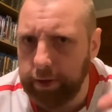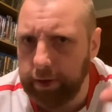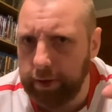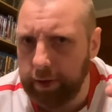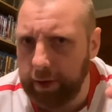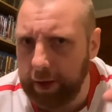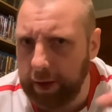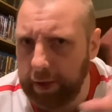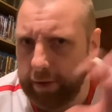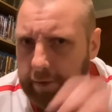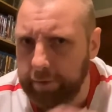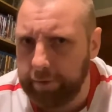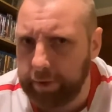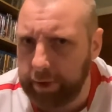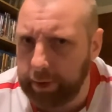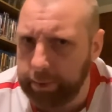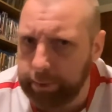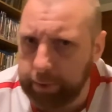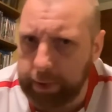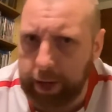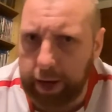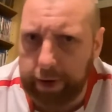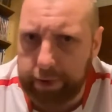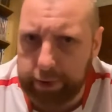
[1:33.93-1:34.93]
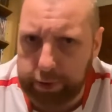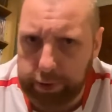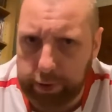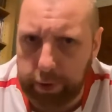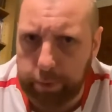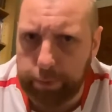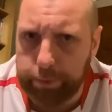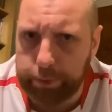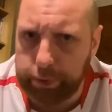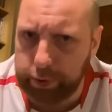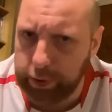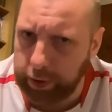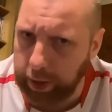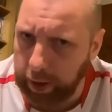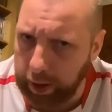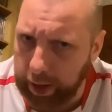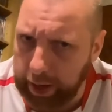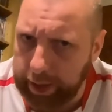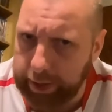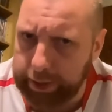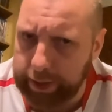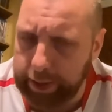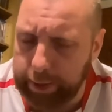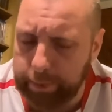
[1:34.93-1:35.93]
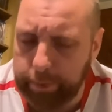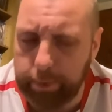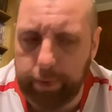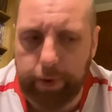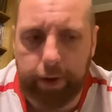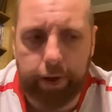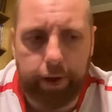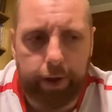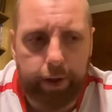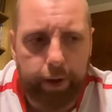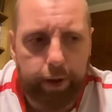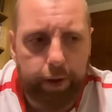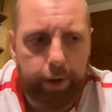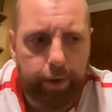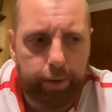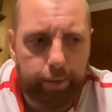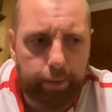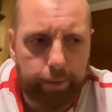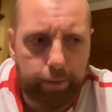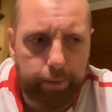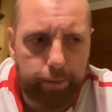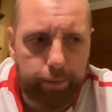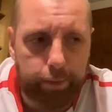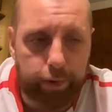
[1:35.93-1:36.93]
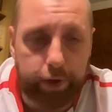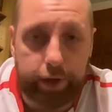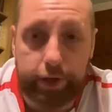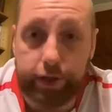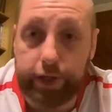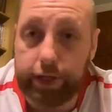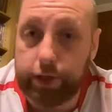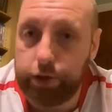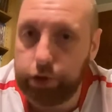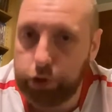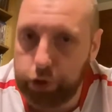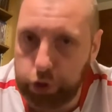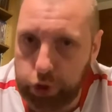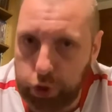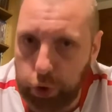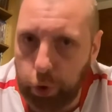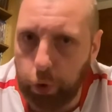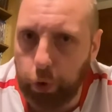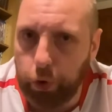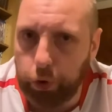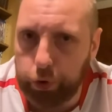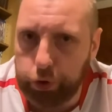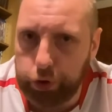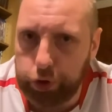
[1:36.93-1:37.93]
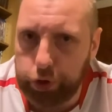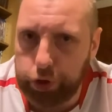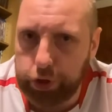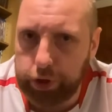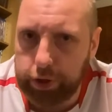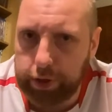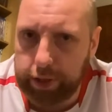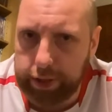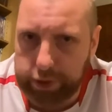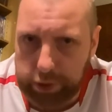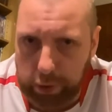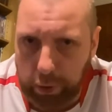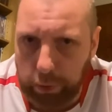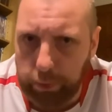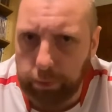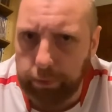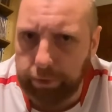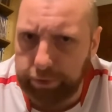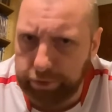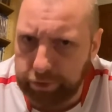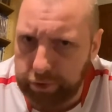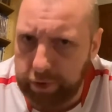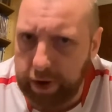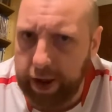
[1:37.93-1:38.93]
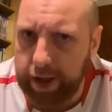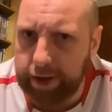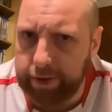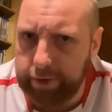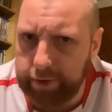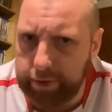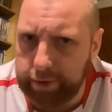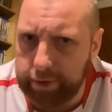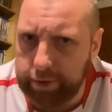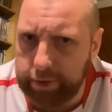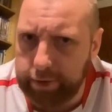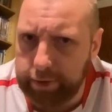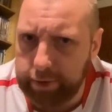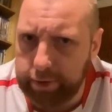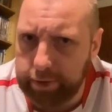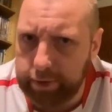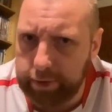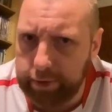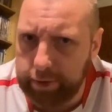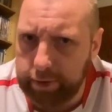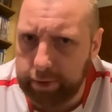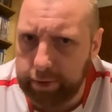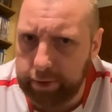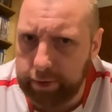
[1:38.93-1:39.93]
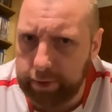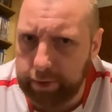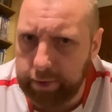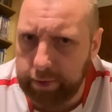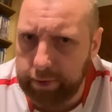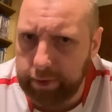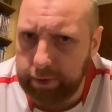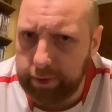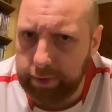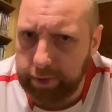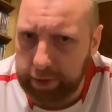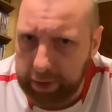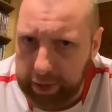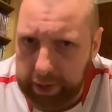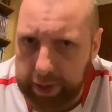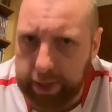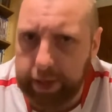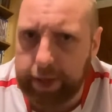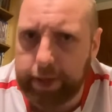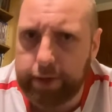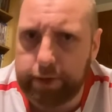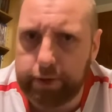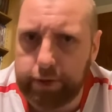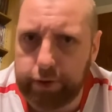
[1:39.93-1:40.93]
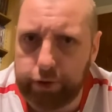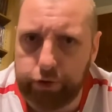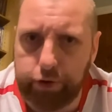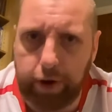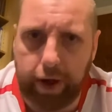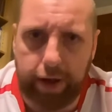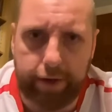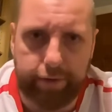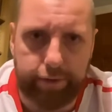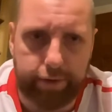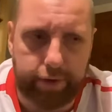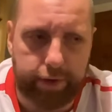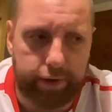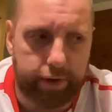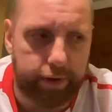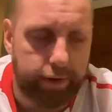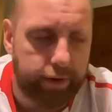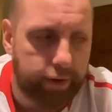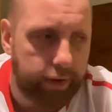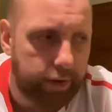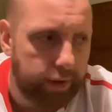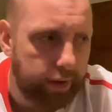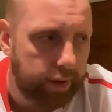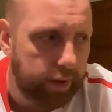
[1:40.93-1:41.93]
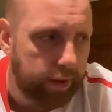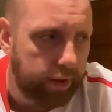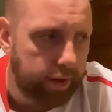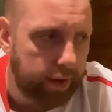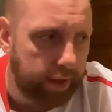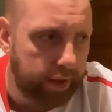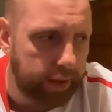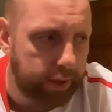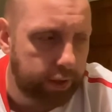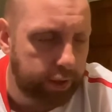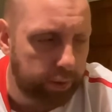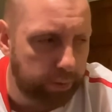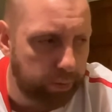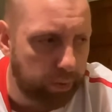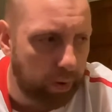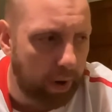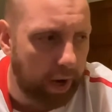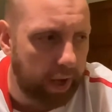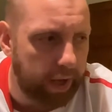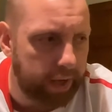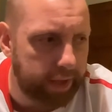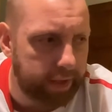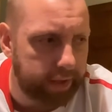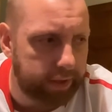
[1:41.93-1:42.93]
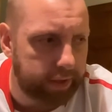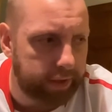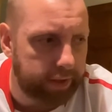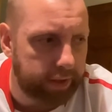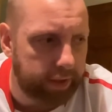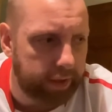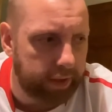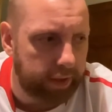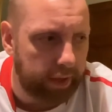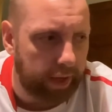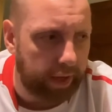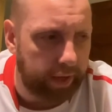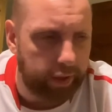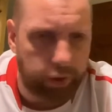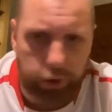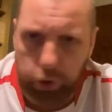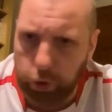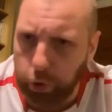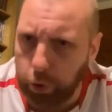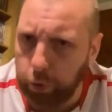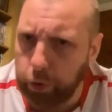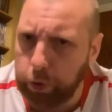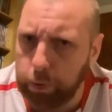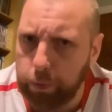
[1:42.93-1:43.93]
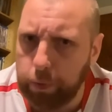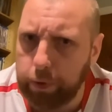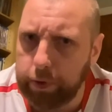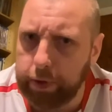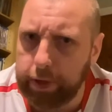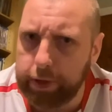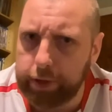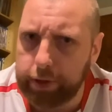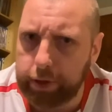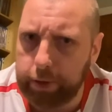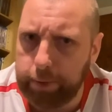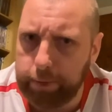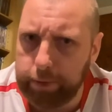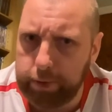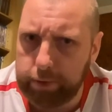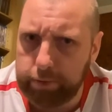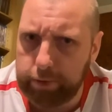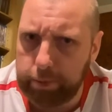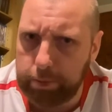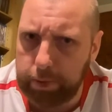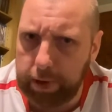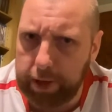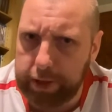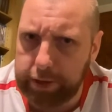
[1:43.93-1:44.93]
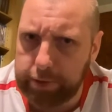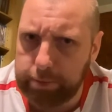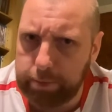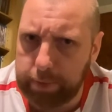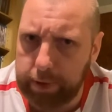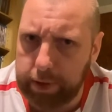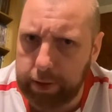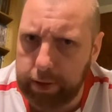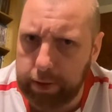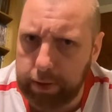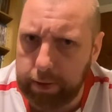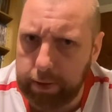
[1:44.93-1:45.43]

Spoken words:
and the Phantom Carriage comes to collect him. But it's George, his old friend. He is the driver, and he's surprised, like, you're the one that's come to replace me?